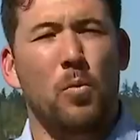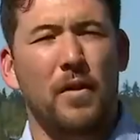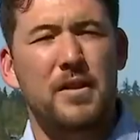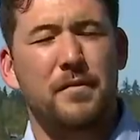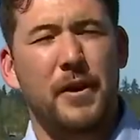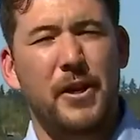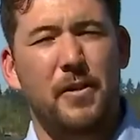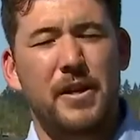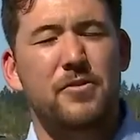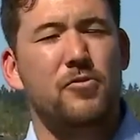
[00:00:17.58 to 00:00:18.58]
Well, this
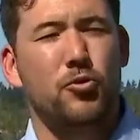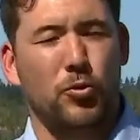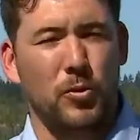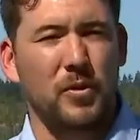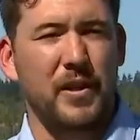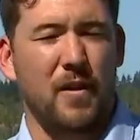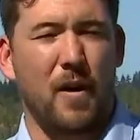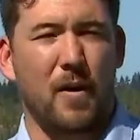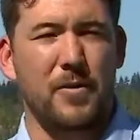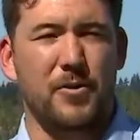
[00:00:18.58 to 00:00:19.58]
video is truly
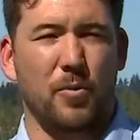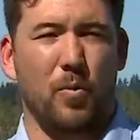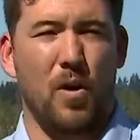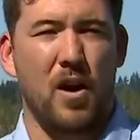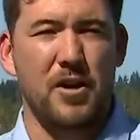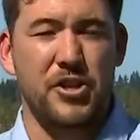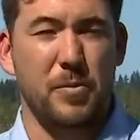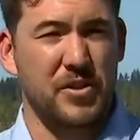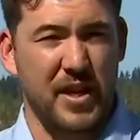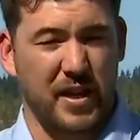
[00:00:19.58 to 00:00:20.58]
hard to watch. It
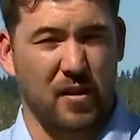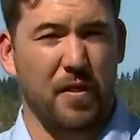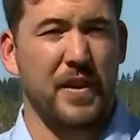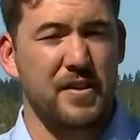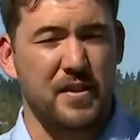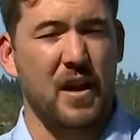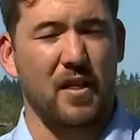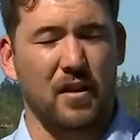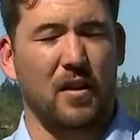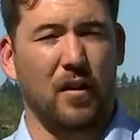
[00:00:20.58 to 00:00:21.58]
was taken on this side
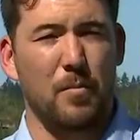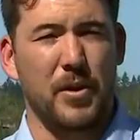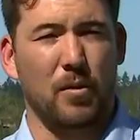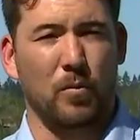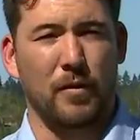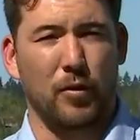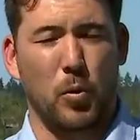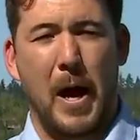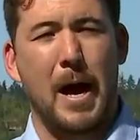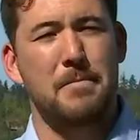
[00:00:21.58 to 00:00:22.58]
of the Columbia River
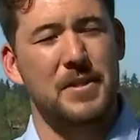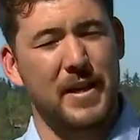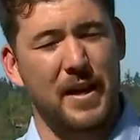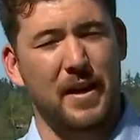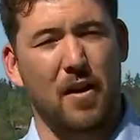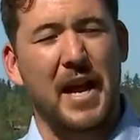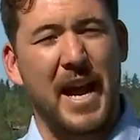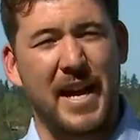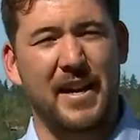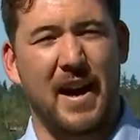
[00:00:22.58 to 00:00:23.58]
where I'm standing on
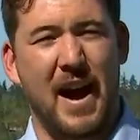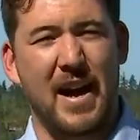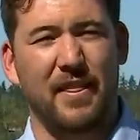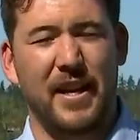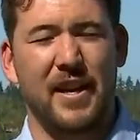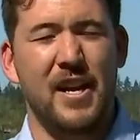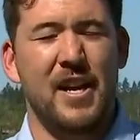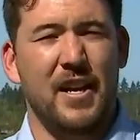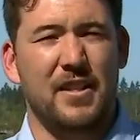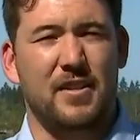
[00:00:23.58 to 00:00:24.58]
Hayden Island.
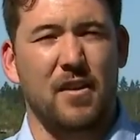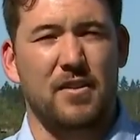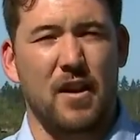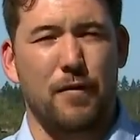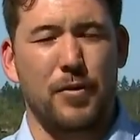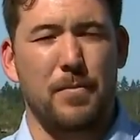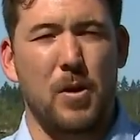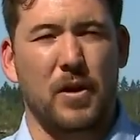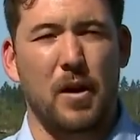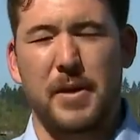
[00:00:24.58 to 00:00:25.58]
It starts off with a
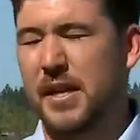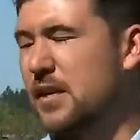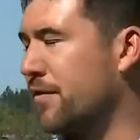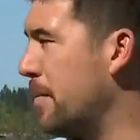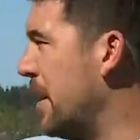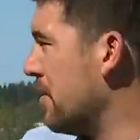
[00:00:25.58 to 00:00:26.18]
boat coming east from